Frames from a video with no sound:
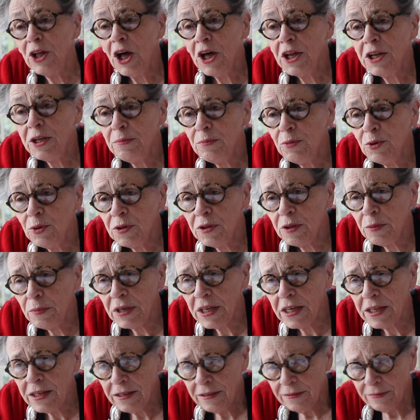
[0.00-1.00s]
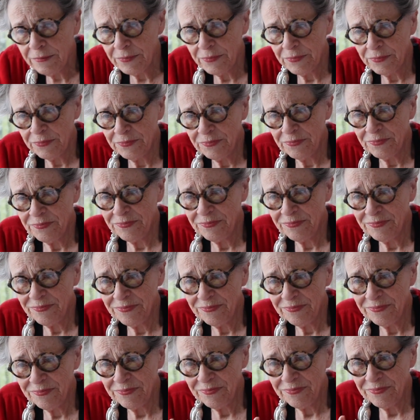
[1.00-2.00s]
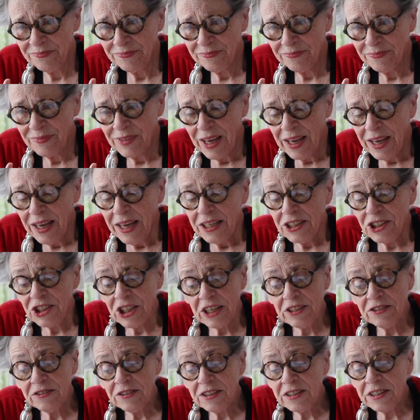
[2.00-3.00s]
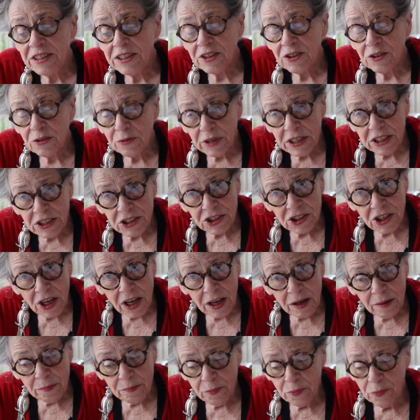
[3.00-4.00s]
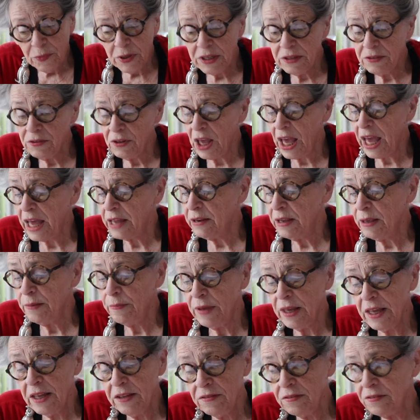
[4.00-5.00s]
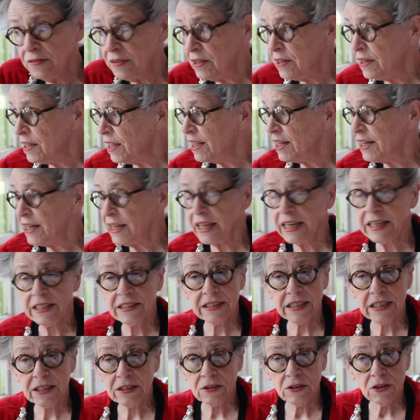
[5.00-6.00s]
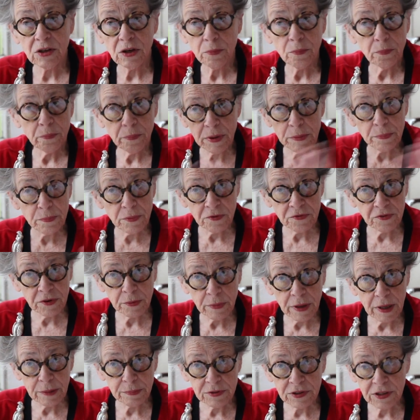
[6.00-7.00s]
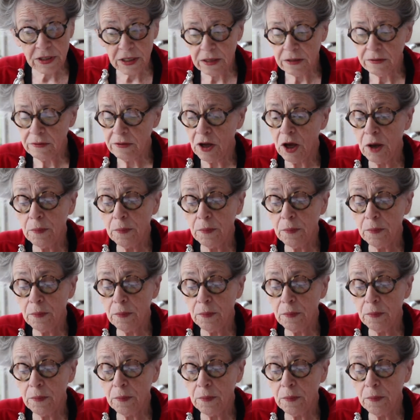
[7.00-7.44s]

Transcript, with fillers: honeymoon in the beginning. Jason did a great job. We had instant, eclectic people from uptown,